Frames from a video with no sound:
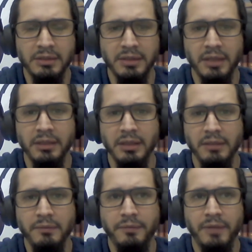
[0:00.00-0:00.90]
study
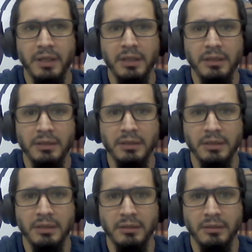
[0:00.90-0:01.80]
in five
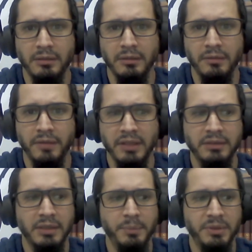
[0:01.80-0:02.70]

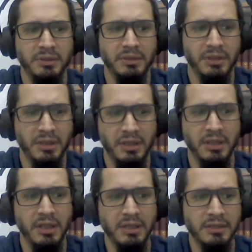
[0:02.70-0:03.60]
steps.
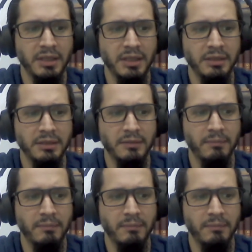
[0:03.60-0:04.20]
Next slide.